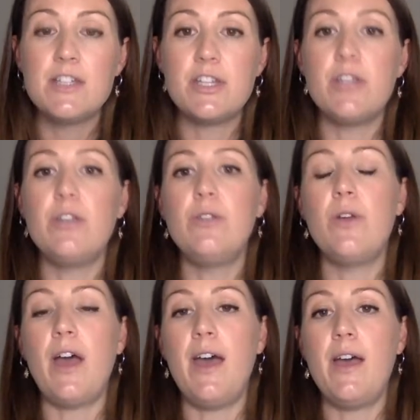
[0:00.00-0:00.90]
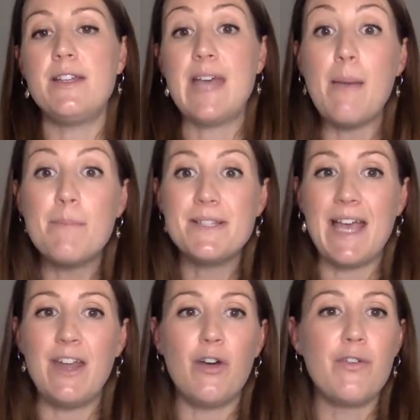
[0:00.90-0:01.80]
to uh,
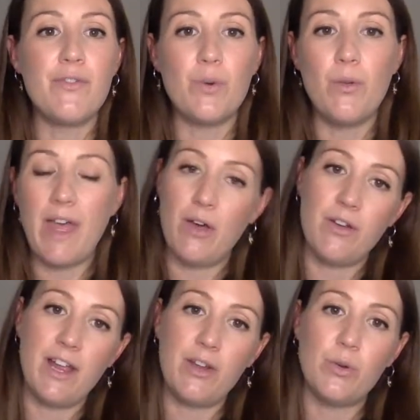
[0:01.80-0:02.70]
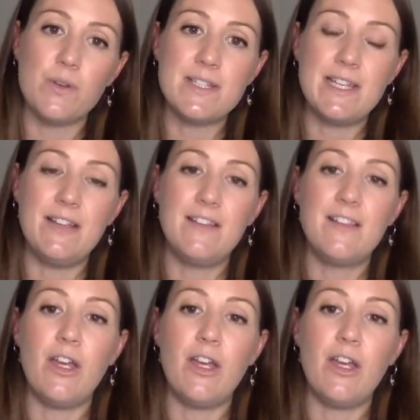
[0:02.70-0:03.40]
10% off of all their online courses.